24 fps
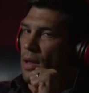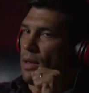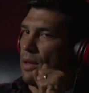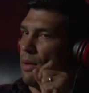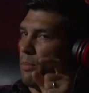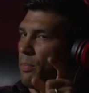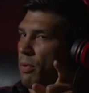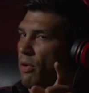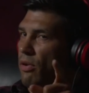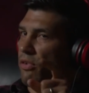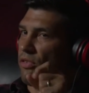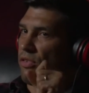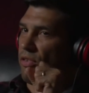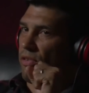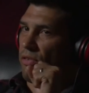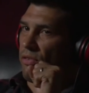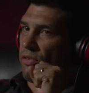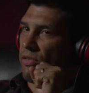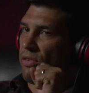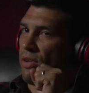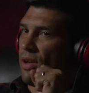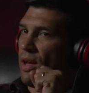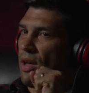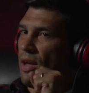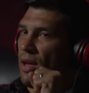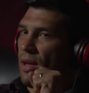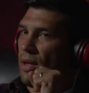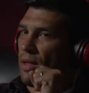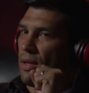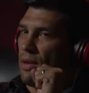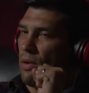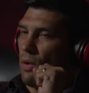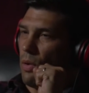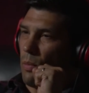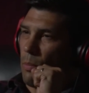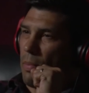the person's
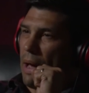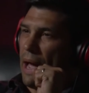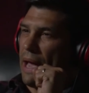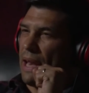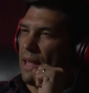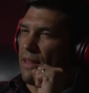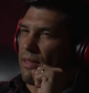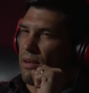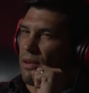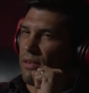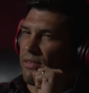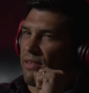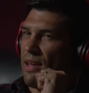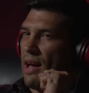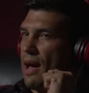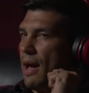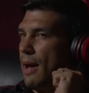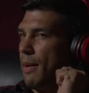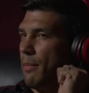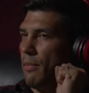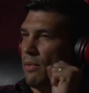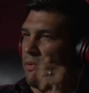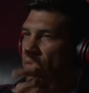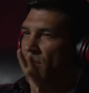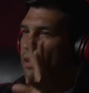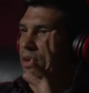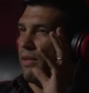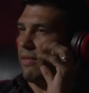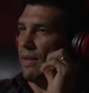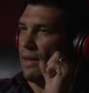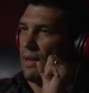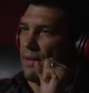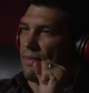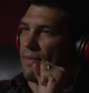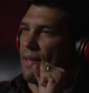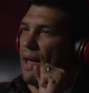biding their time until
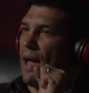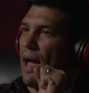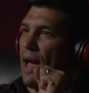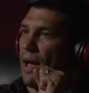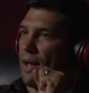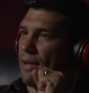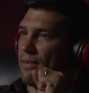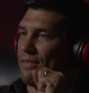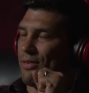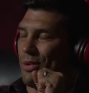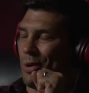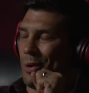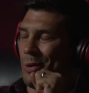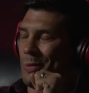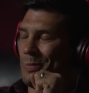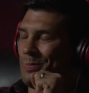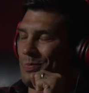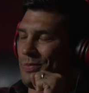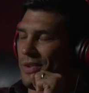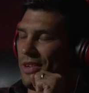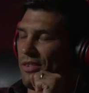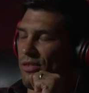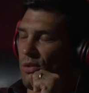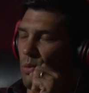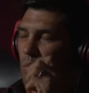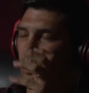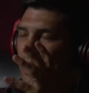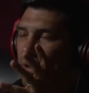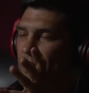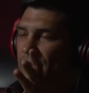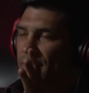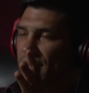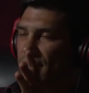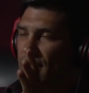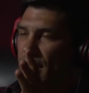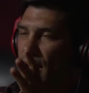they attack. So it's a
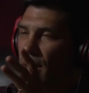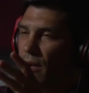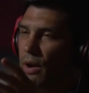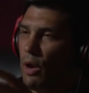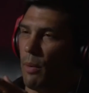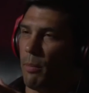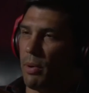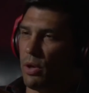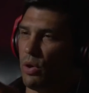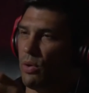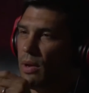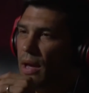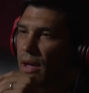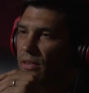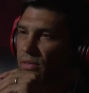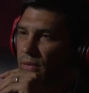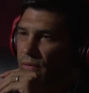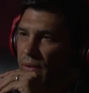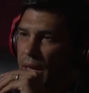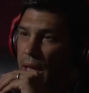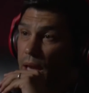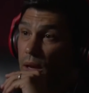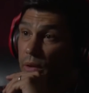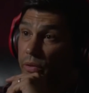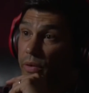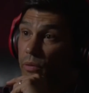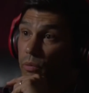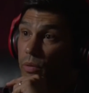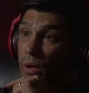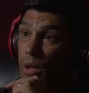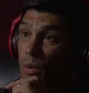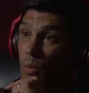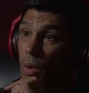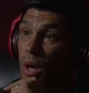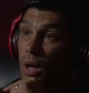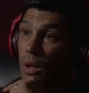weird scenario, but you guys have handled it
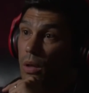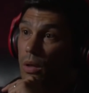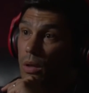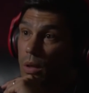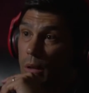really well.